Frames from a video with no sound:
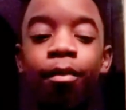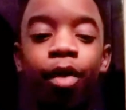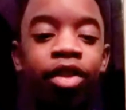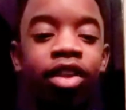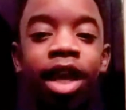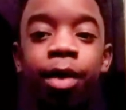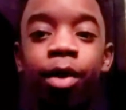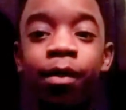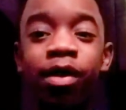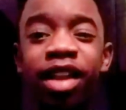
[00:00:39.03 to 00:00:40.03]
But today
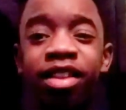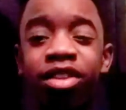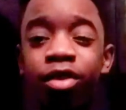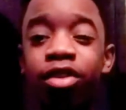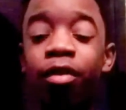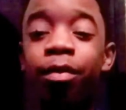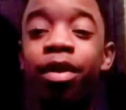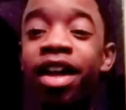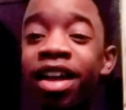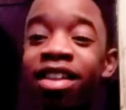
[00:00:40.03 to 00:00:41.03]
we're going to be reacting to it, so
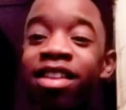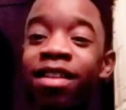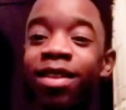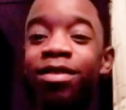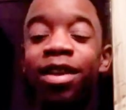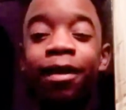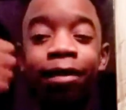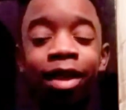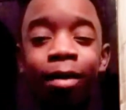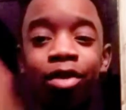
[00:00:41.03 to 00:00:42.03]
please give this
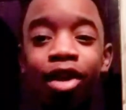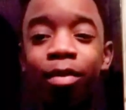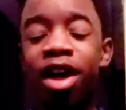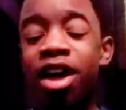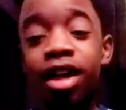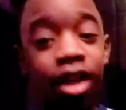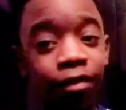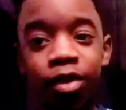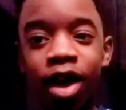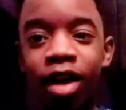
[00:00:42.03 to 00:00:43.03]
video a thumbs up.
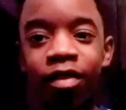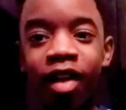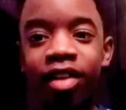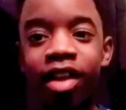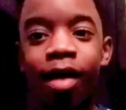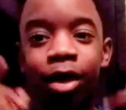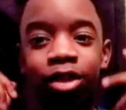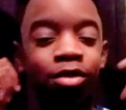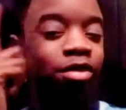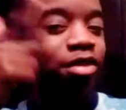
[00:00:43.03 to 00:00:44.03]
If you have not yet,
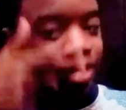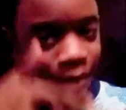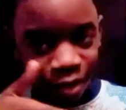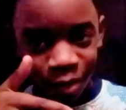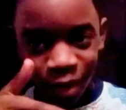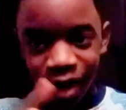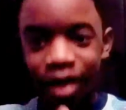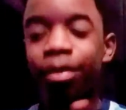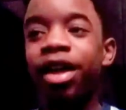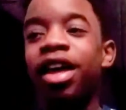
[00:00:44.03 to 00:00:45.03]
make sure you
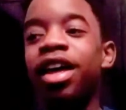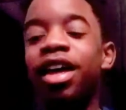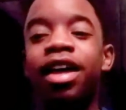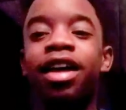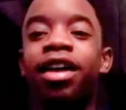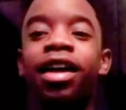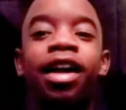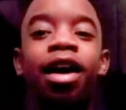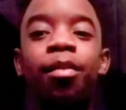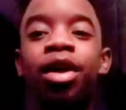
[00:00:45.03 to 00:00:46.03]
subscribe.
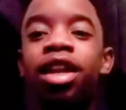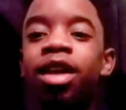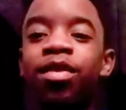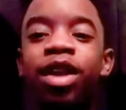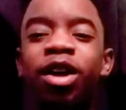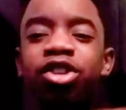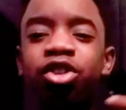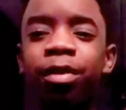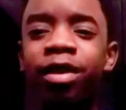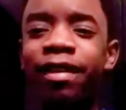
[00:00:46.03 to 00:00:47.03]
And comment any videos
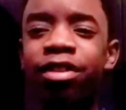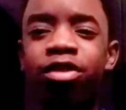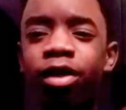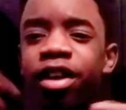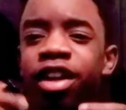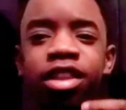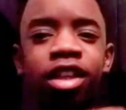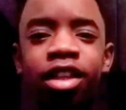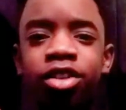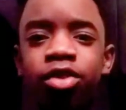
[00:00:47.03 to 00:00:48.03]
you want me to react to or
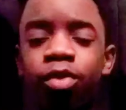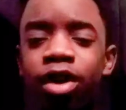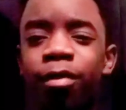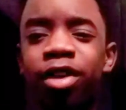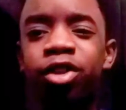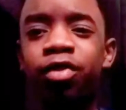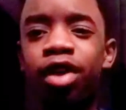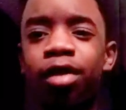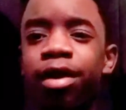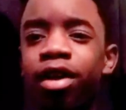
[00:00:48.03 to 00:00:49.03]
anything that you want. Make sure you
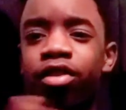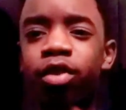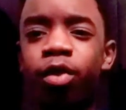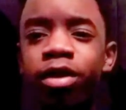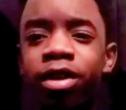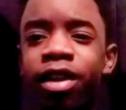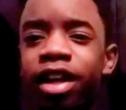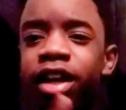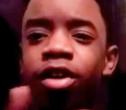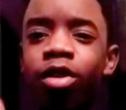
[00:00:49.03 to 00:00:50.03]
follow me on Twitter
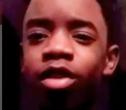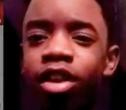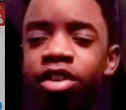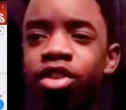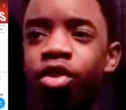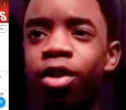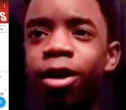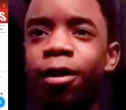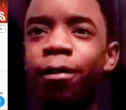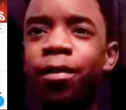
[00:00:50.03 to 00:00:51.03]
and on
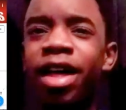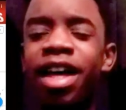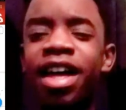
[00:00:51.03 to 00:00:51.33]
Instagram.